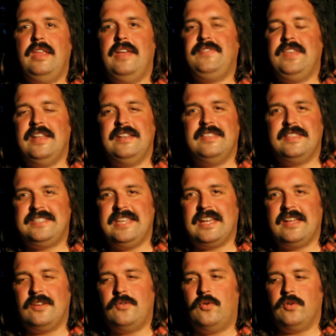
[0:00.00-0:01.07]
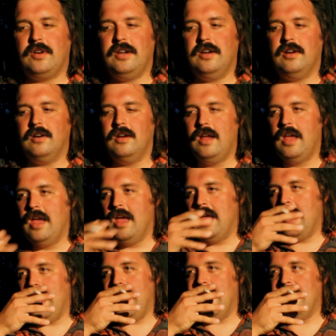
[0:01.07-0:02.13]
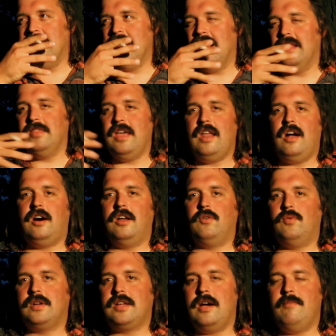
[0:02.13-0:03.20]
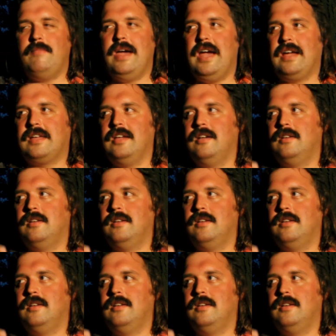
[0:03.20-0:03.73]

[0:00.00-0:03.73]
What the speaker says: at the end of the second quarter here. And let Ottawa come back,